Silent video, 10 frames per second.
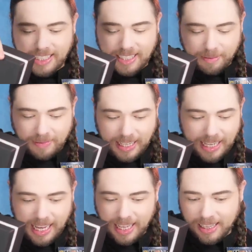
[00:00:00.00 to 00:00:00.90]
it's
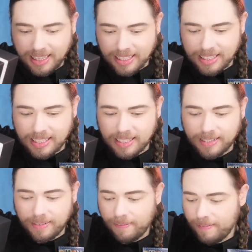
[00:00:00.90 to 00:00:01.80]
something
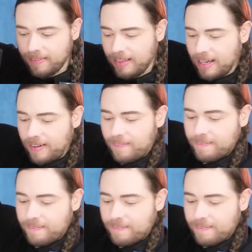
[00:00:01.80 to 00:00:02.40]
else. Hold on.